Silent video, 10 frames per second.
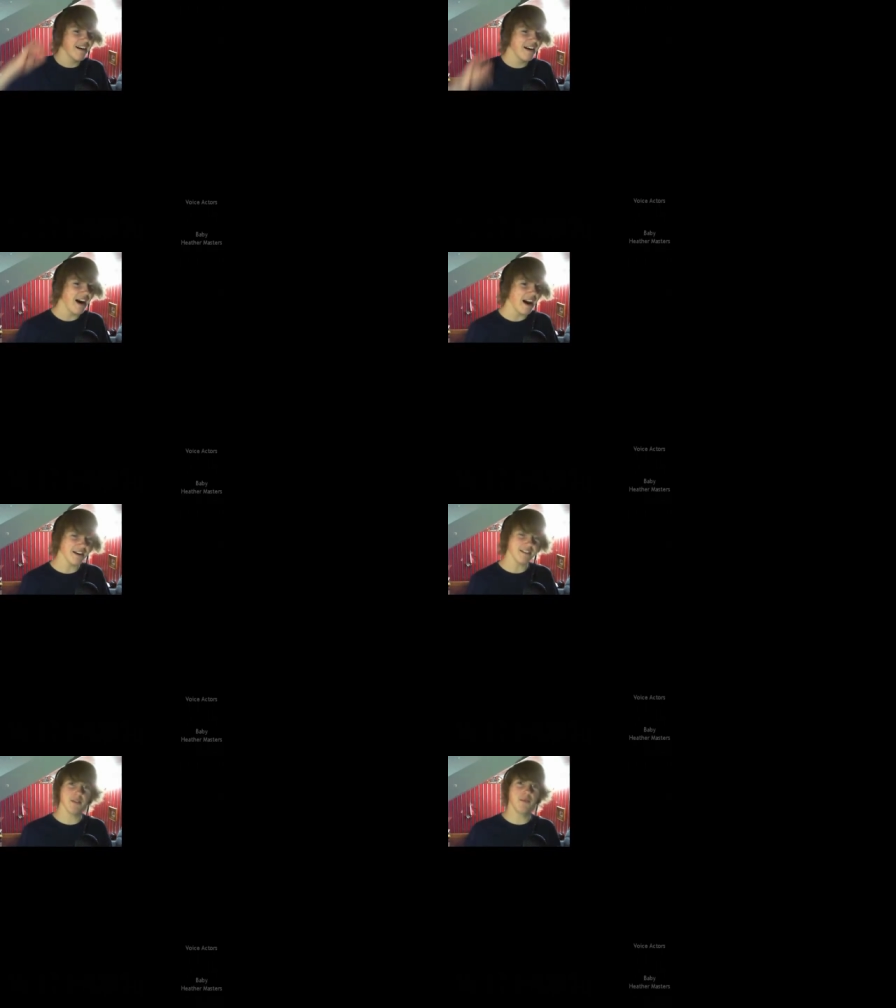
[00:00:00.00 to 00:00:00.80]
I
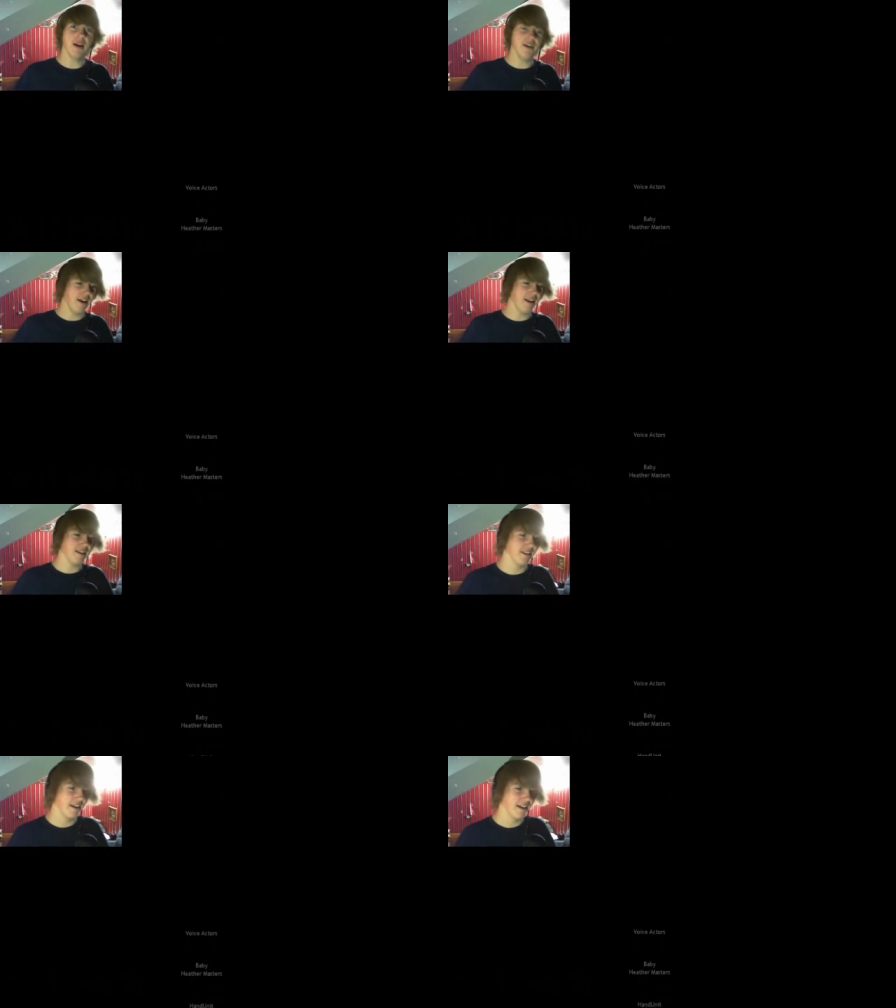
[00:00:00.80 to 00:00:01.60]
got the real
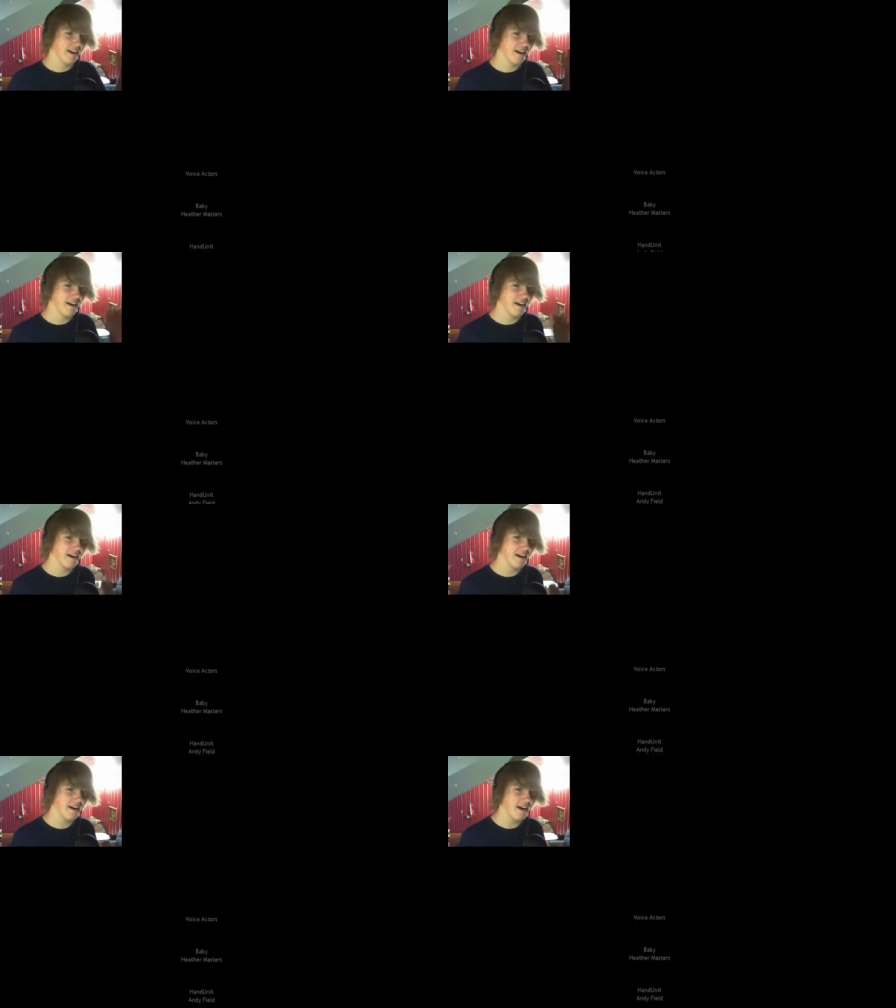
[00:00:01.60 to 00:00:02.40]
ending.
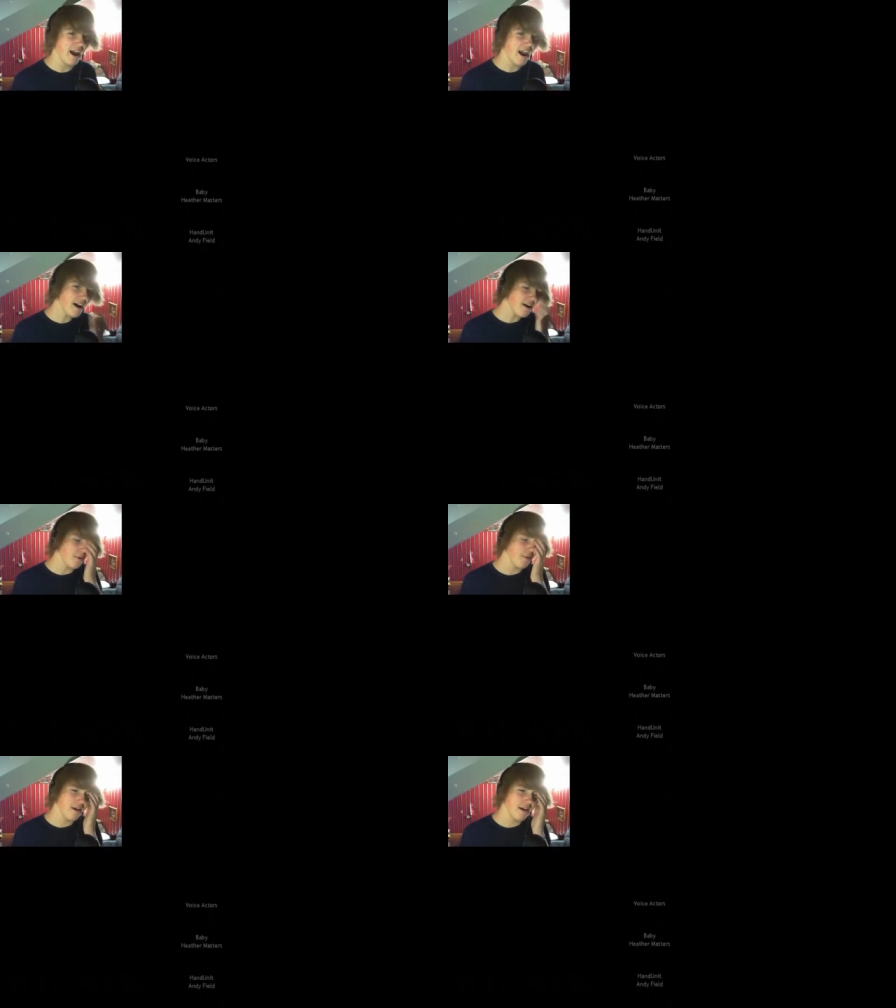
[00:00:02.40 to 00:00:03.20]
How?